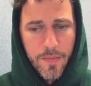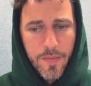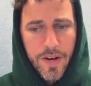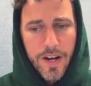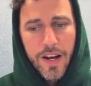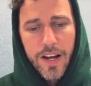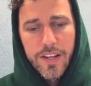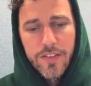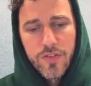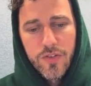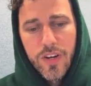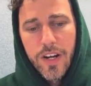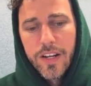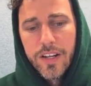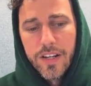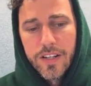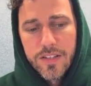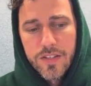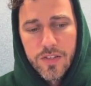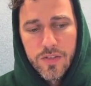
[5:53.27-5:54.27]
I try
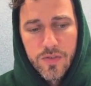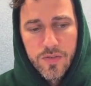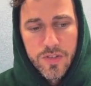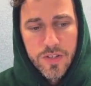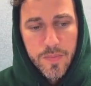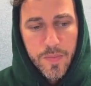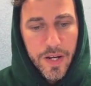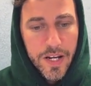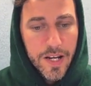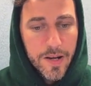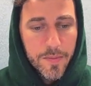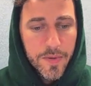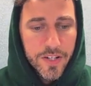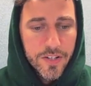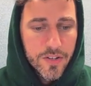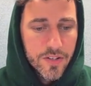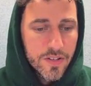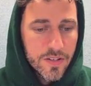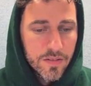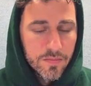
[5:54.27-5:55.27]
not to spam. I
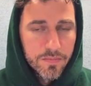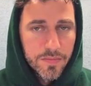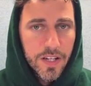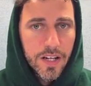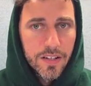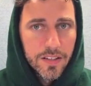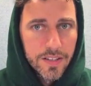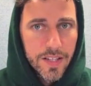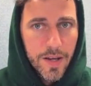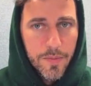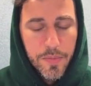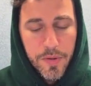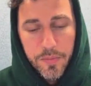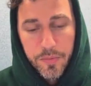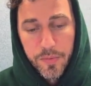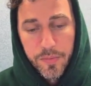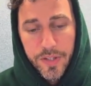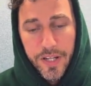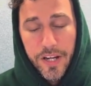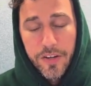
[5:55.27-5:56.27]
just kind of let people
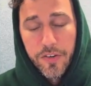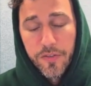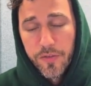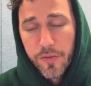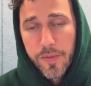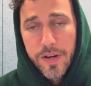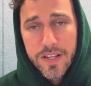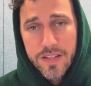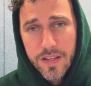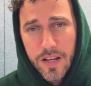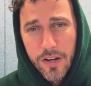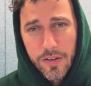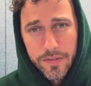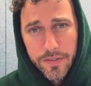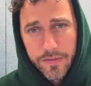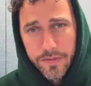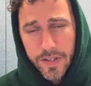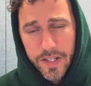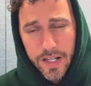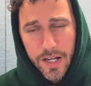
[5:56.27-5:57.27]
be. I know for myself,
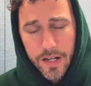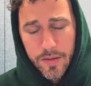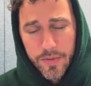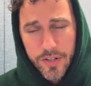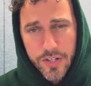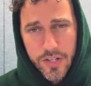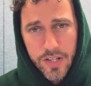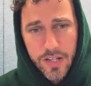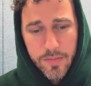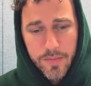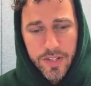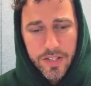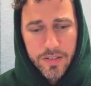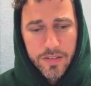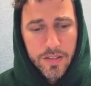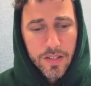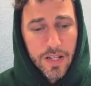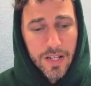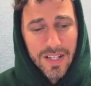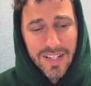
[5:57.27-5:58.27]
if I got a bunch of
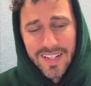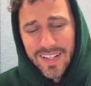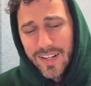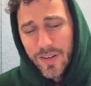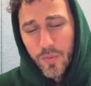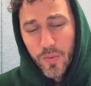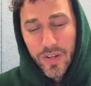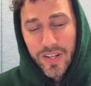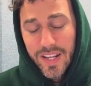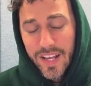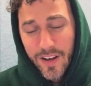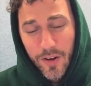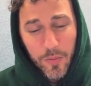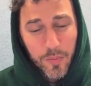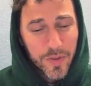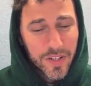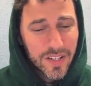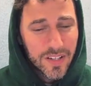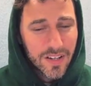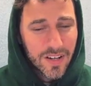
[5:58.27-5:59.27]
emails, it wouldn't help
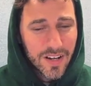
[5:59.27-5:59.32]
me.